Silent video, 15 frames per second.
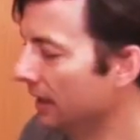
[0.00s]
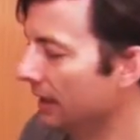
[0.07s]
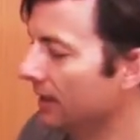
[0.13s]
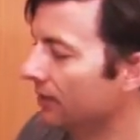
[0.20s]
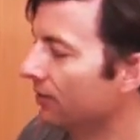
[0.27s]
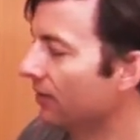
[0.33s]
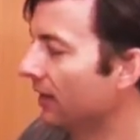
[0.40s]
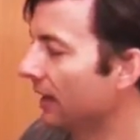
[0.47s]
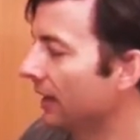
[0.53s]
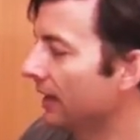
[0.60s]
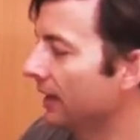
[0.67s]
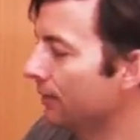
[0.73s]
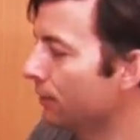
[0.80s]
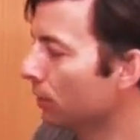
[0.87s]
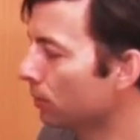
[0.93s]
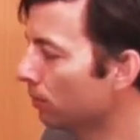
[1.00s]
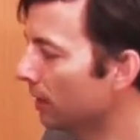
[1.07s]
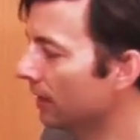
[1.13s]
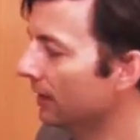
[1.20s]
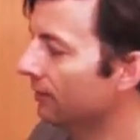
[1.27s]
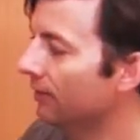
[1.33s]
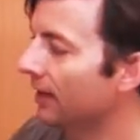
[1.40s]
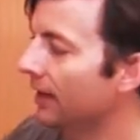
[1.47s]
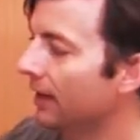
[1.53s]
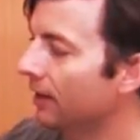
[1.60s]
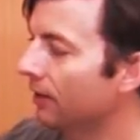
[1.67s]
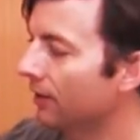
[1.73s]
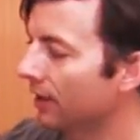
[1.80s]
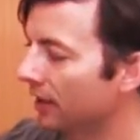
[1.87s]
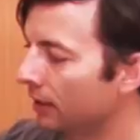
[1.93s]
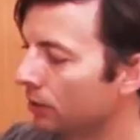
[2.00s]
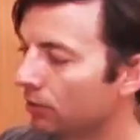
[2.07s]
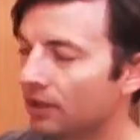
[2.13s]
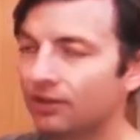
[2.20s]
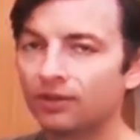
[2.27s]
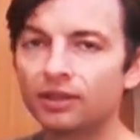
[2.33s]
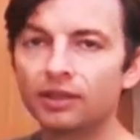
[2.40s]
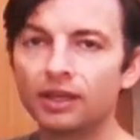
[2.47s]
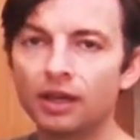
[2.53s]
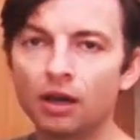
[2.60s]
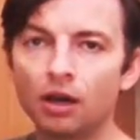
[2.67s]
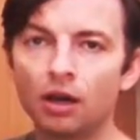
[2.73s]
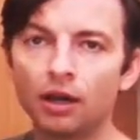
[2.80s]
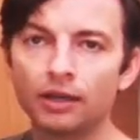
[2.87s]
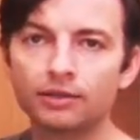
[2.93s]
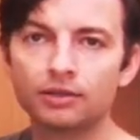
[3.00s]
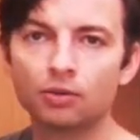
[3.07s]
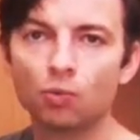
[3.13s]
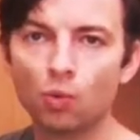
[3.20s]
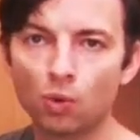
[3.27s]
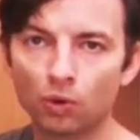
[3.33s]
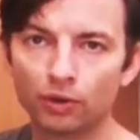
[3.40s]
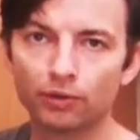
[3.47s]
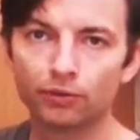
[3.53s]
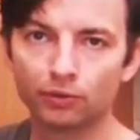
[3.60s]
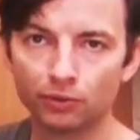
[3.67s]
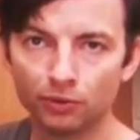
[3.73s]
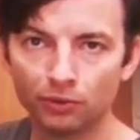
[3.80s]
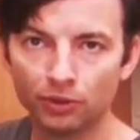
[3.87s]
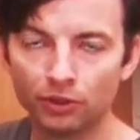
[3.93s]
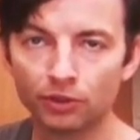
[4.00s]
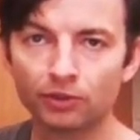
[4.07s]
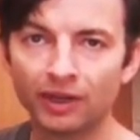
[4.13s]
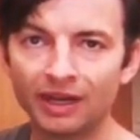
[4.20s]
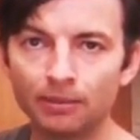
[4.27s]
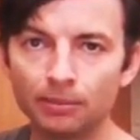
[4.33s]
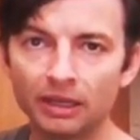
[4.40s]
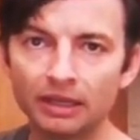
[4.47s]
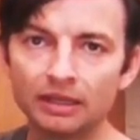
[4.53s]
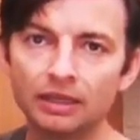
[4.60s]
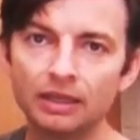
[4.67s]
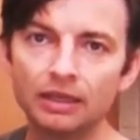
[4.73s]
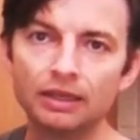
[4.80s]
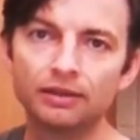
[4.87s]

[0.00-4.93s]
is that if you're running that increasingly hot wort through your grain bed,